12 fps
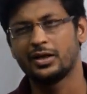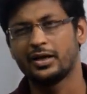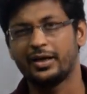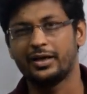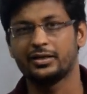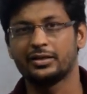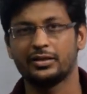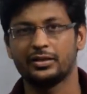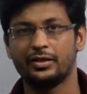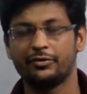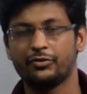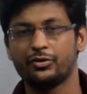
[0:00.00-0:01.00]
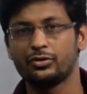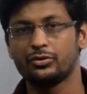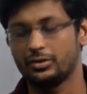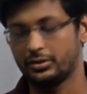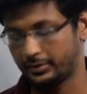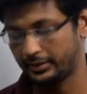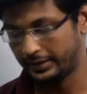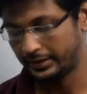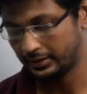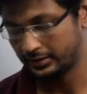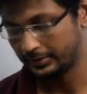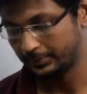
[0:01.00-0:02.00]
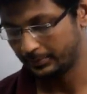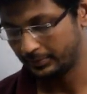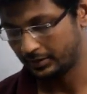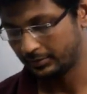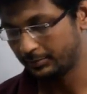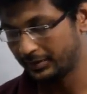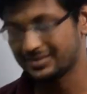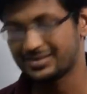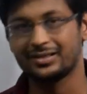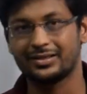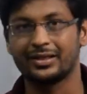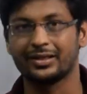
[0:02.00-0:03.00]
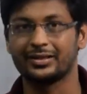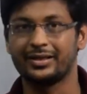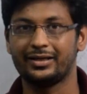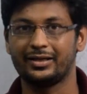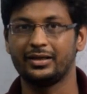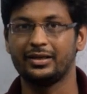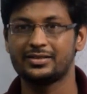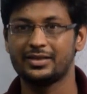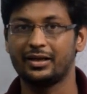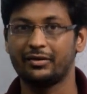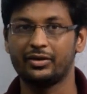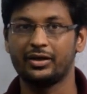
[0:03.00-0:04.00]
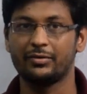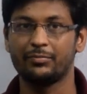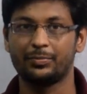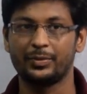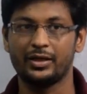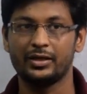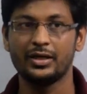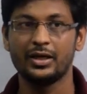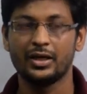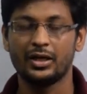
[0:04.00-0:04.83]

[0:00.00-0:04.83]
And the major thing that each and every company